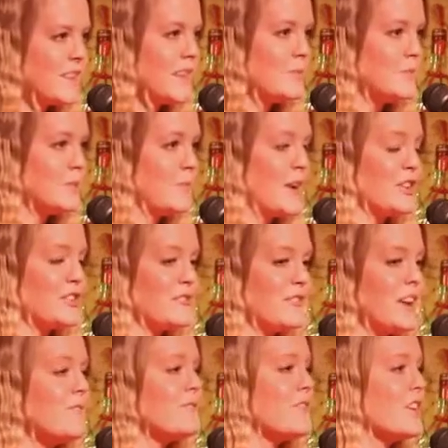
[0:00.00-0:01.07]
one of them is bound to
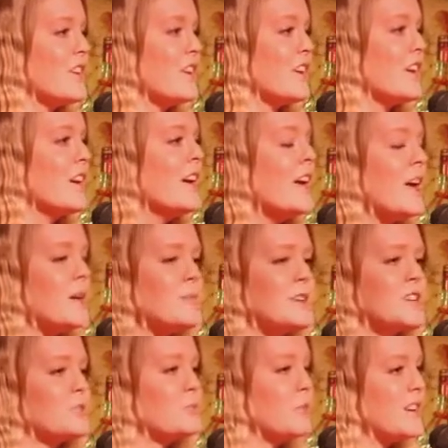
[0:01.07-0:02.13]
fight for her and
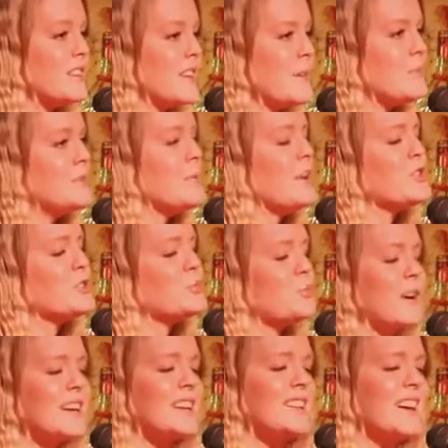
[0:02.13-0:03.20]
because one of them is bound to
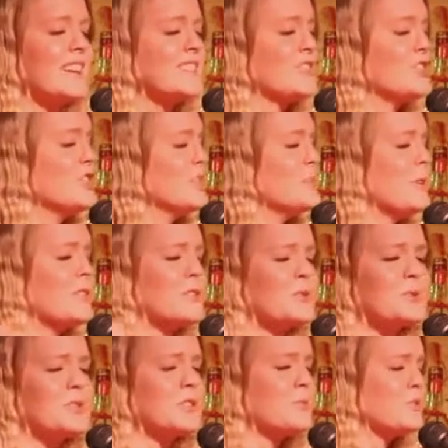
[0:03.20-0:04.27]
recognize that she's been
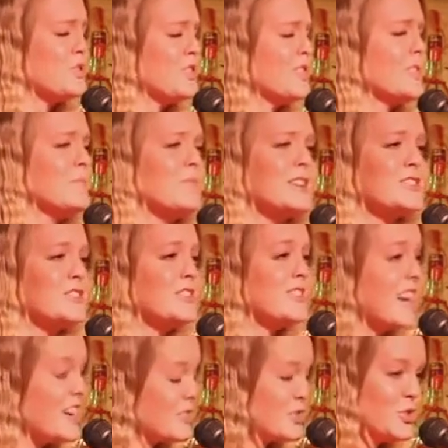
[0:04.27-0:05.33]
through some shit that makes her
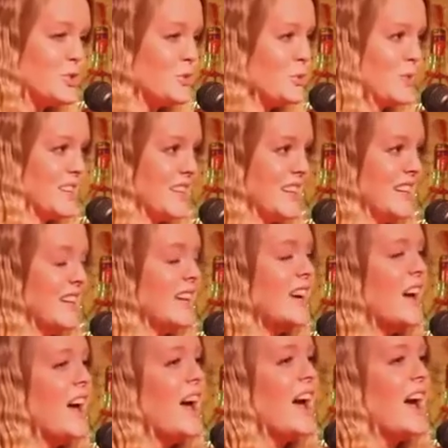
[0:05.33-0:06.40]
attached too quickly.